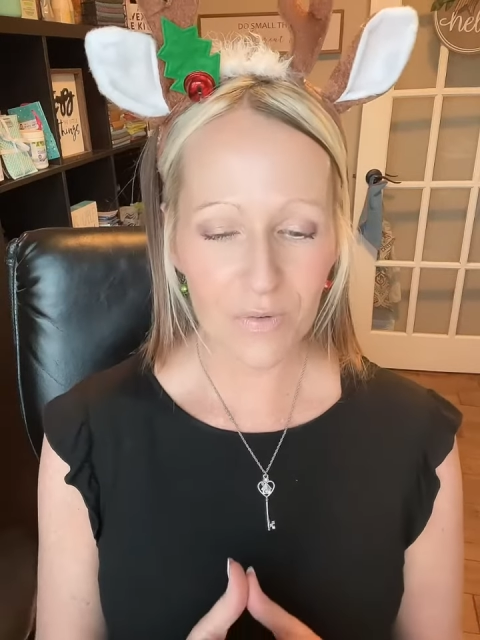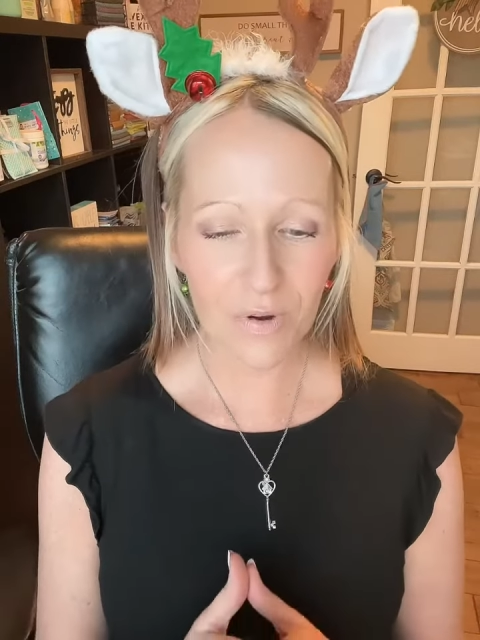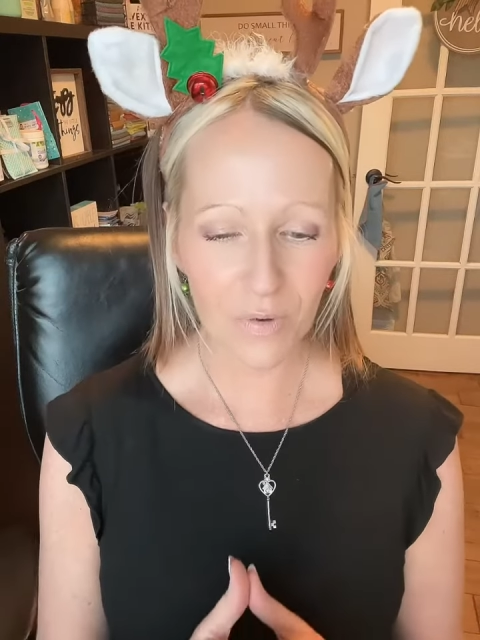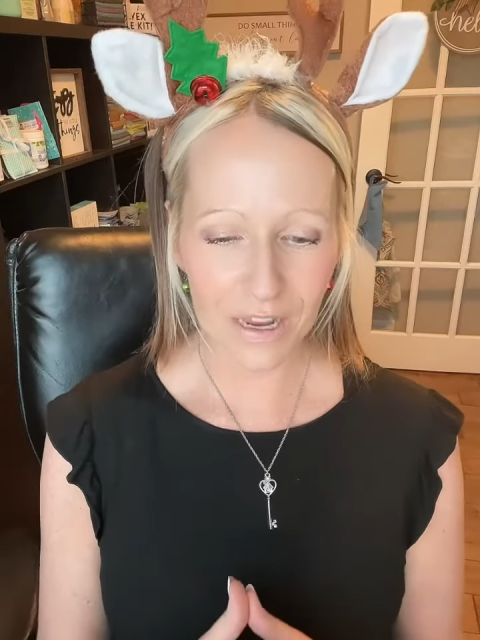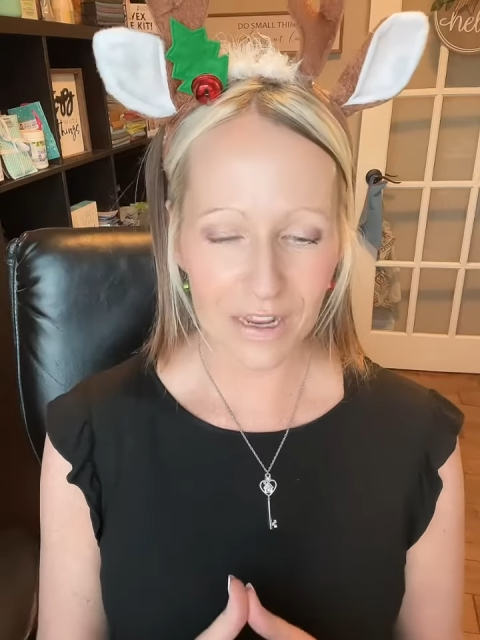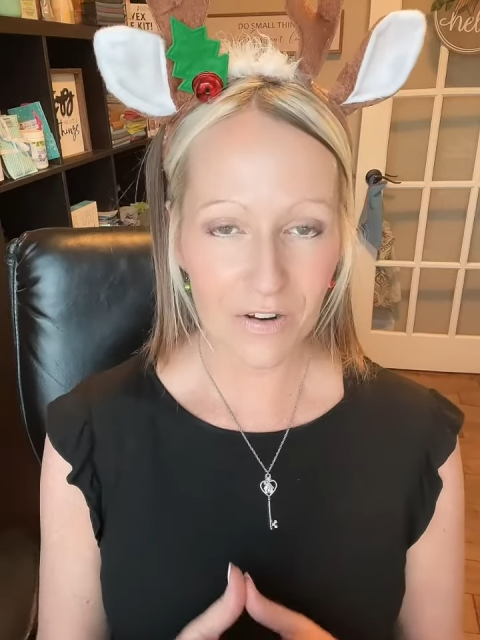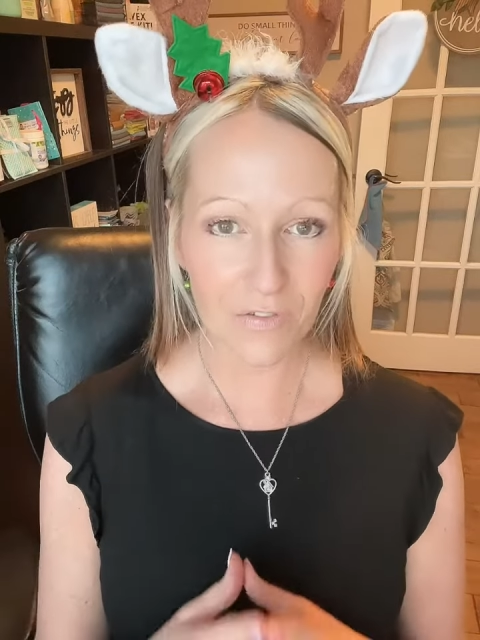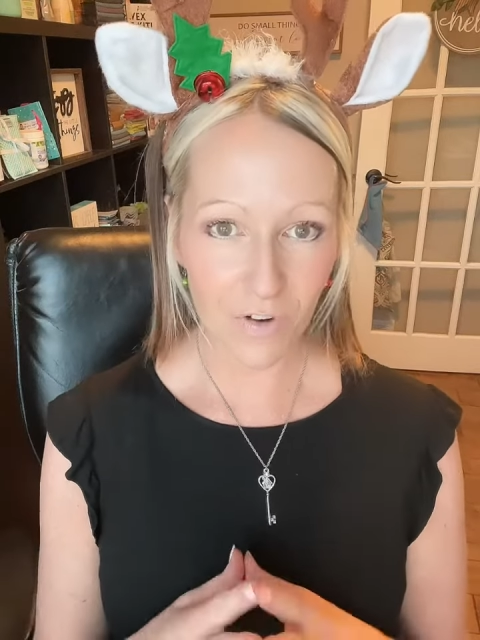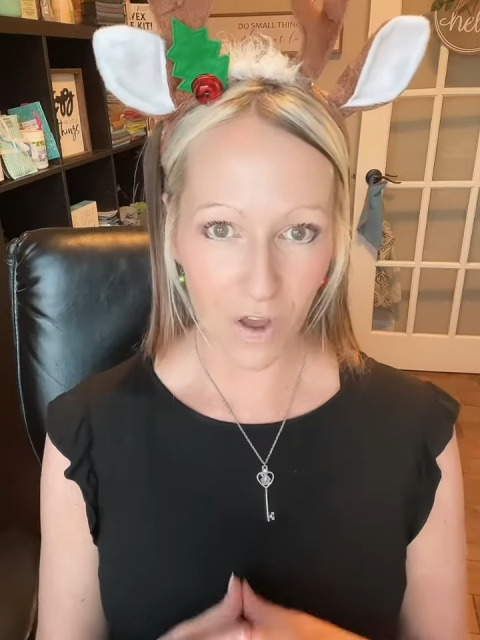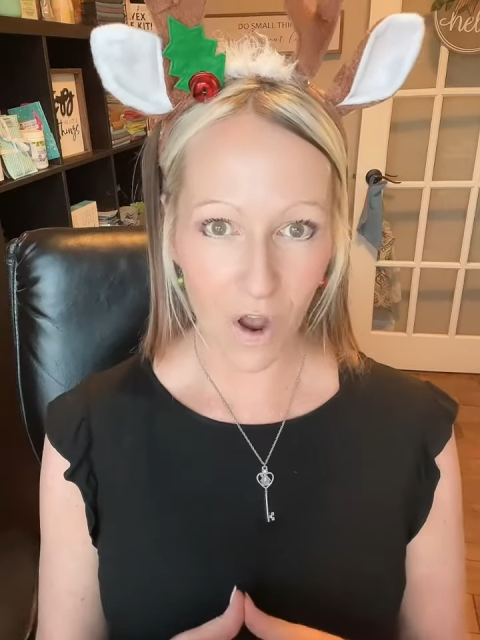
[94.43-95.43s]
Green
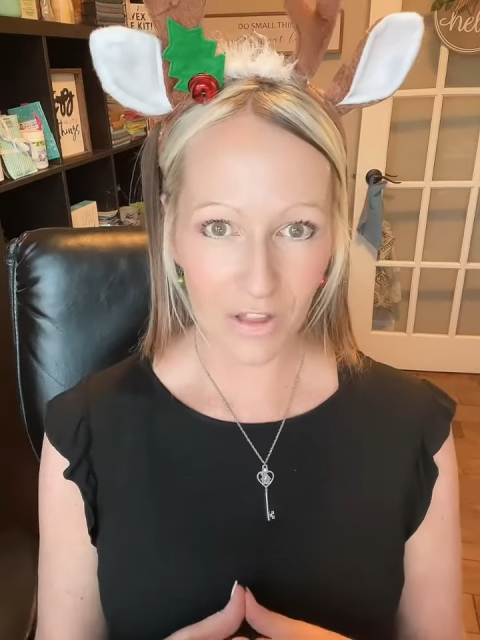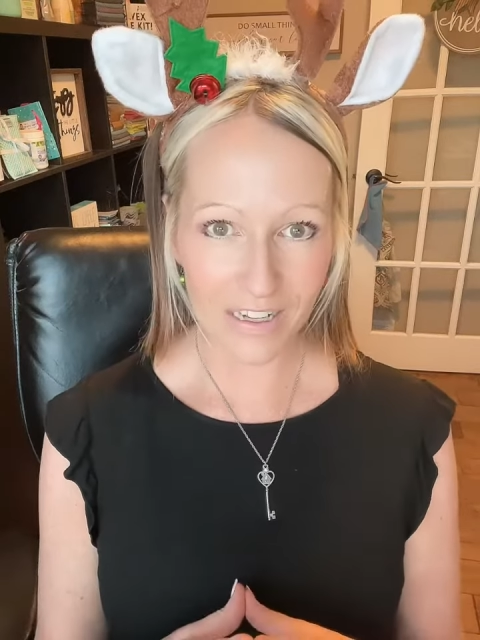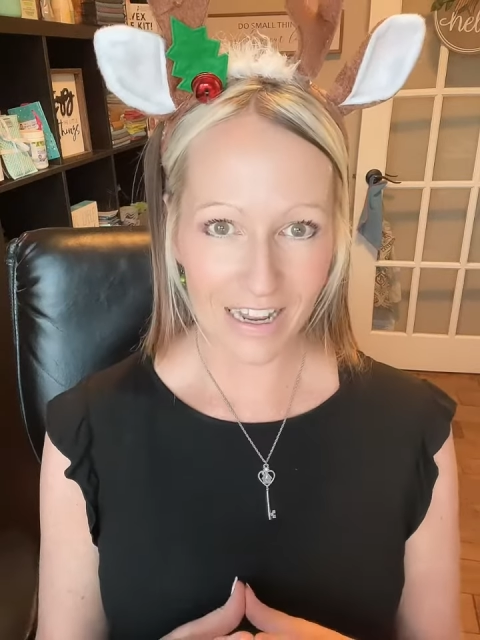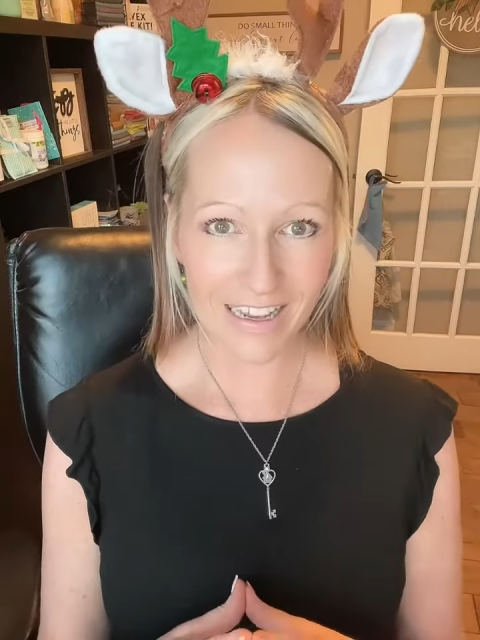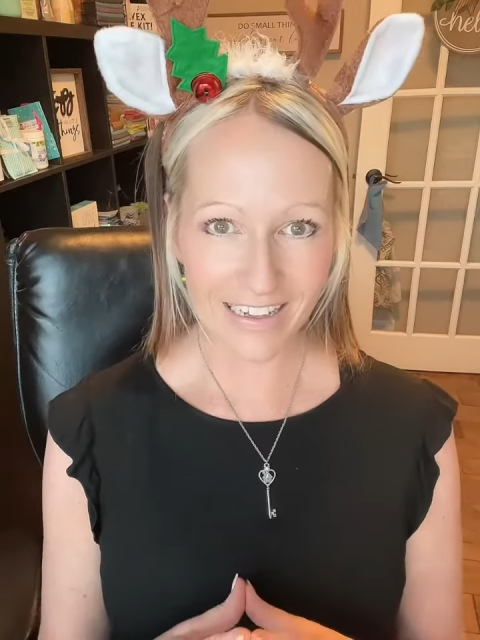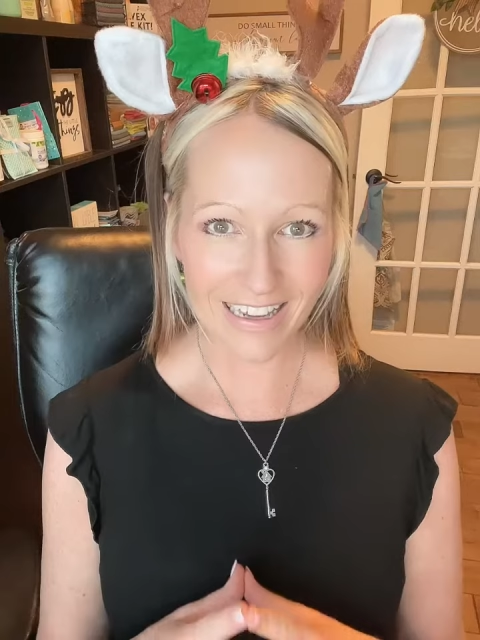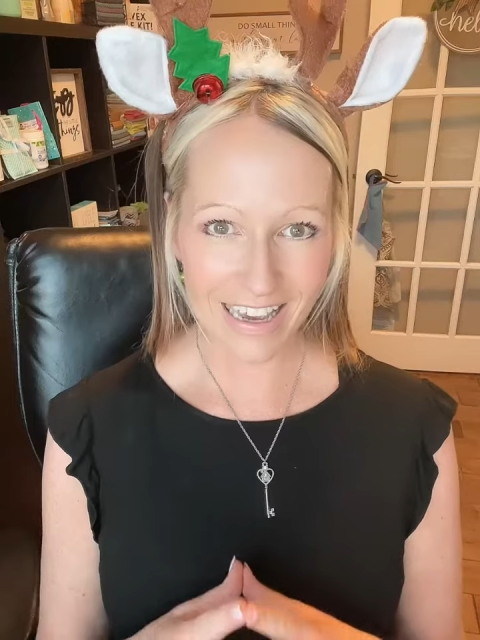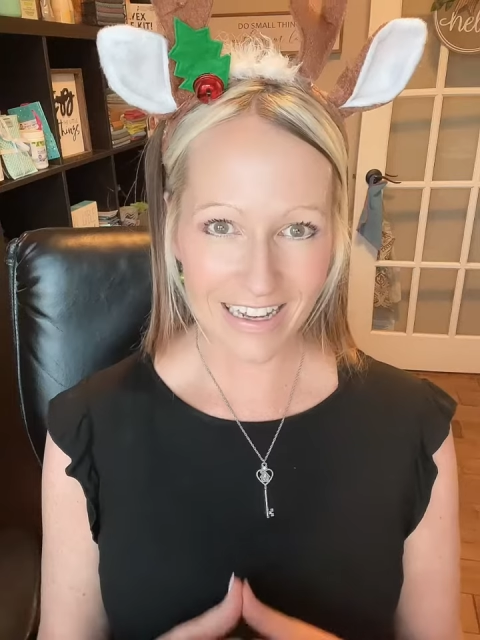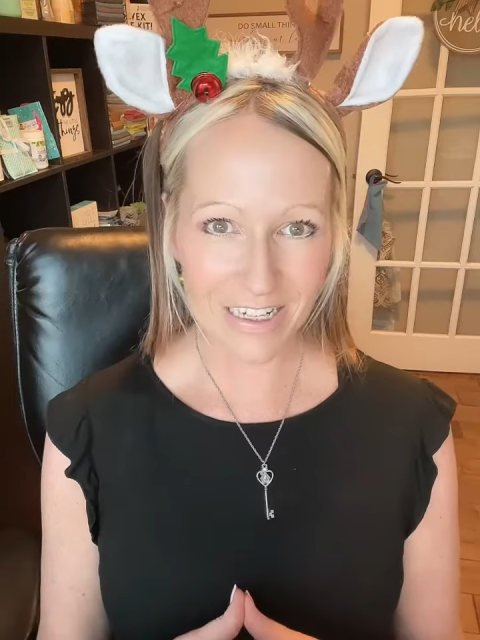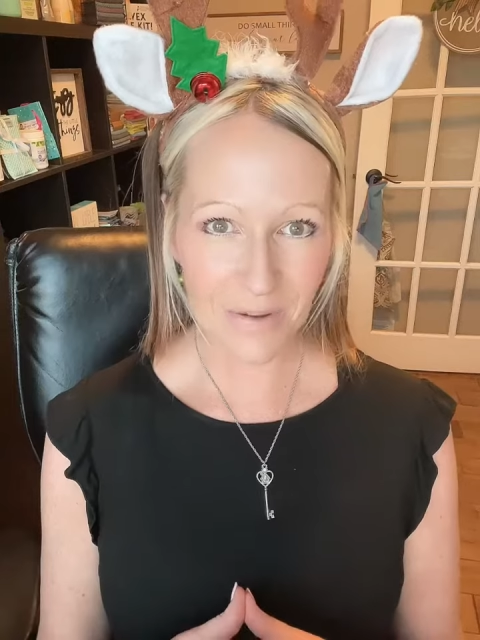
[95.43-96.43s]
for the Holiday
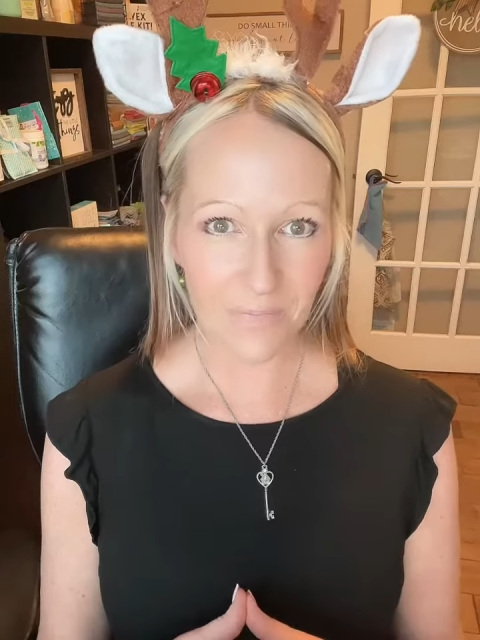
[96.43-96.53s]
kit.